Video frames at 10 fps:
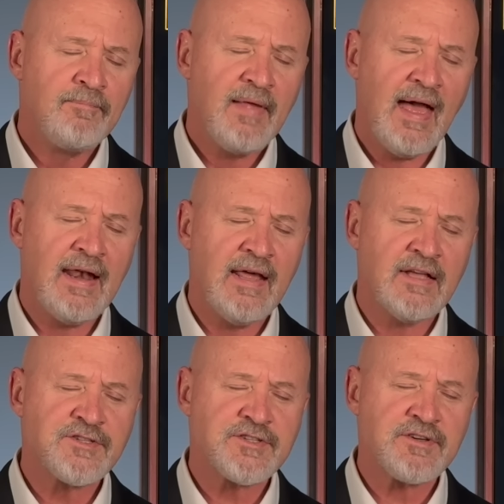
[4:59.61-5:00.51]
And
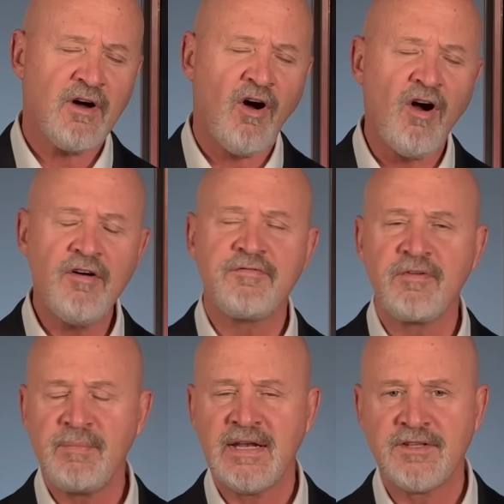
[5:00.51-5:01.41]
it's hard for
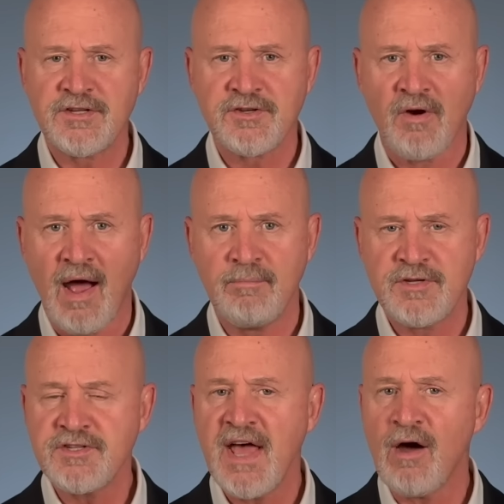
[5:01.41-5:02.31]
me to describe
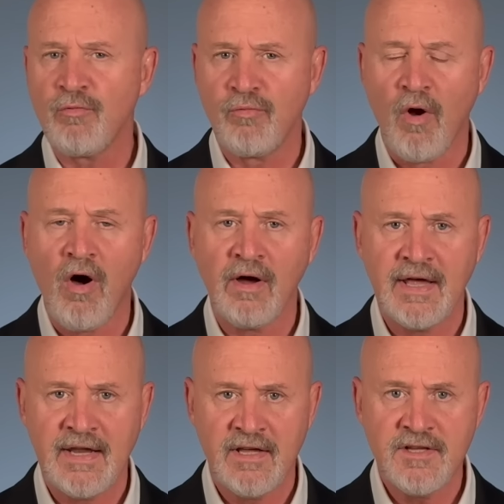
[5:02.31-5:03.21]
just how wrong it
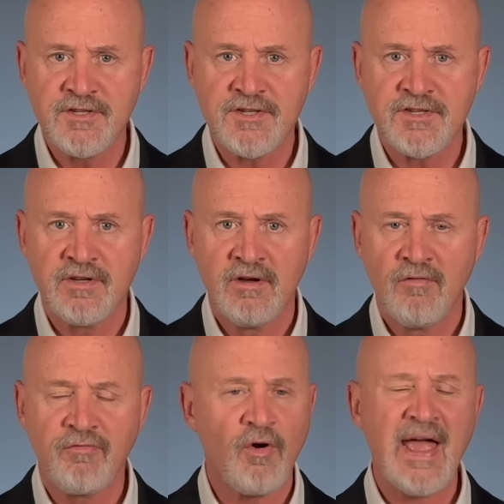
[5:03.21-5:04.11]
is for